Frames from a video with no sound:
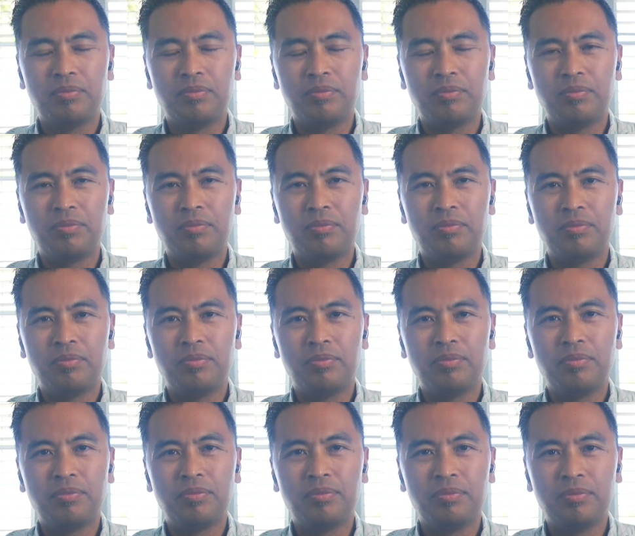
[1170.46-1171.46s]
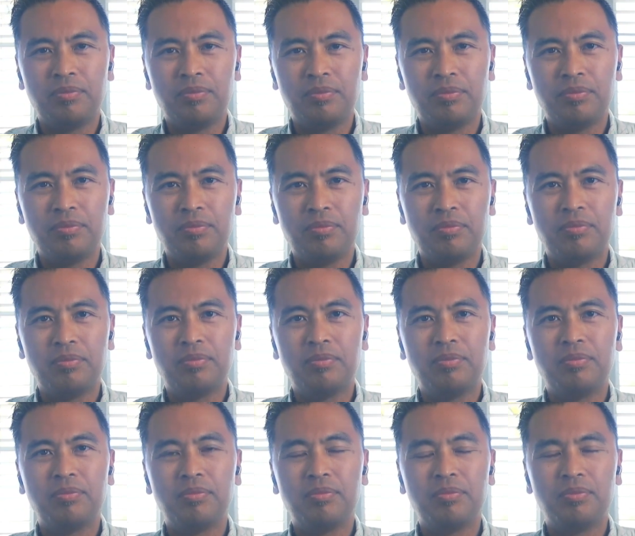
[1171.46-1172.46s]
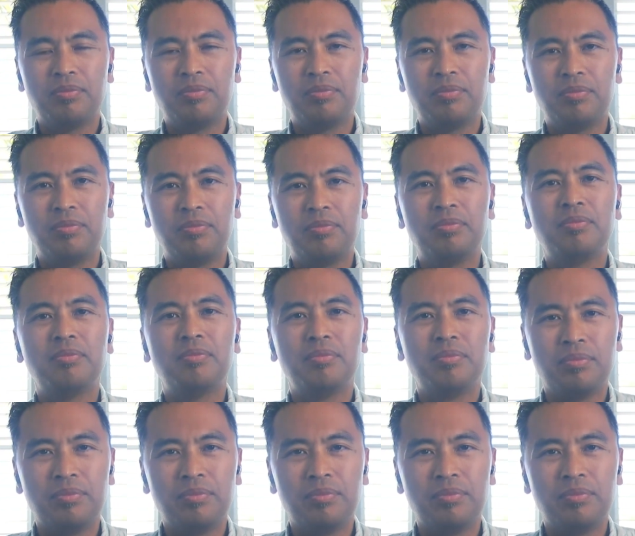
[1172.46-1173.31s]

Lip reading: The person shown says nothing.